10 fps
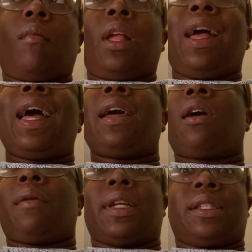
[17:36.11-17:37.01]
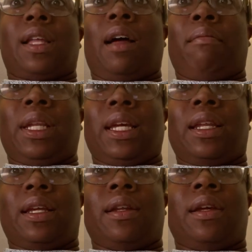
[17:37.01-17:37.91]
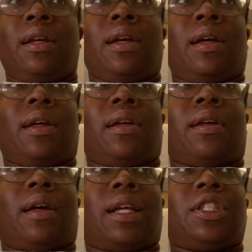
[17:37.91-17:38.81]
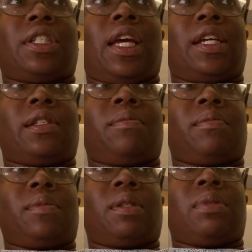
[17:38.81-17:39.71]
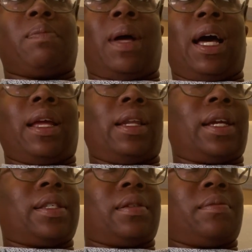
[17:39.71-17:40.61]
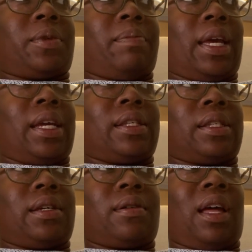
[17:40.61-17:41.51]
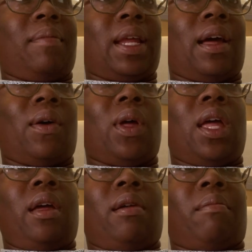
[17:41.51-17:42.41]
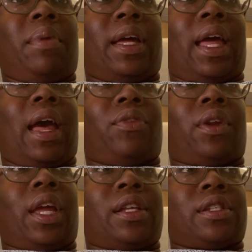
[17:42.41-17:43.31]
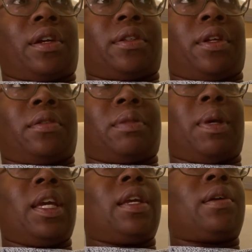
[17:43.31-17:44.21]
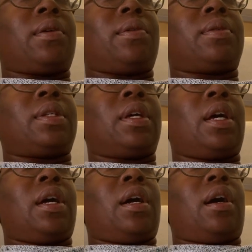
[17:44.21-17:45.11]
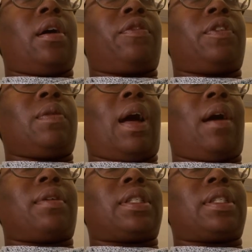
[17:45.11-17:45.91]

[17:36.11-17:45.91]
I had already stopped bleeding. I just had some spotting, like some remains still coming out. But after they inserted those pills, a few hours